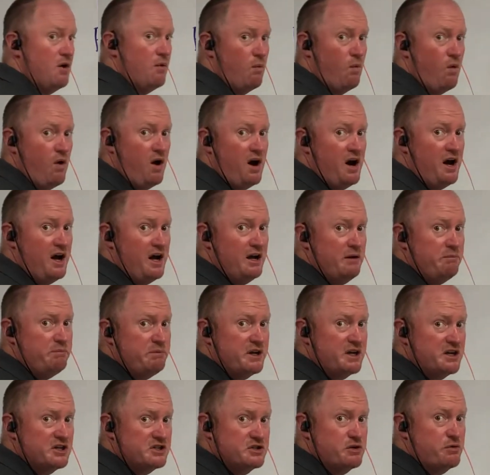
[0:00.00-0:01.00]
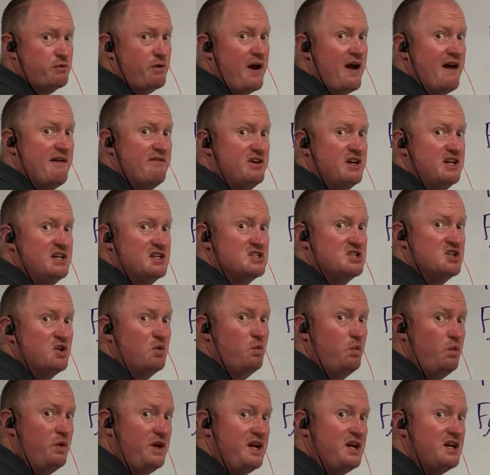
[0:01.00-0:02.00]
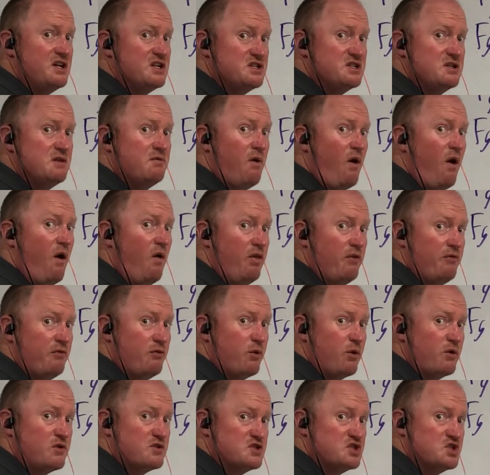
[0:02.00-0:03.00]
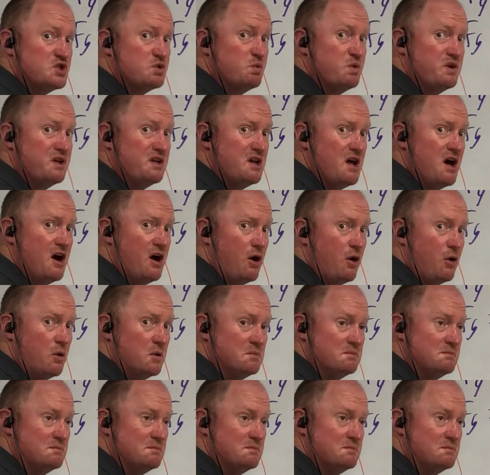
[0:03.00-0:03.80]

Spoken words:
Why? Because gravity is the weakest of all the forces we know.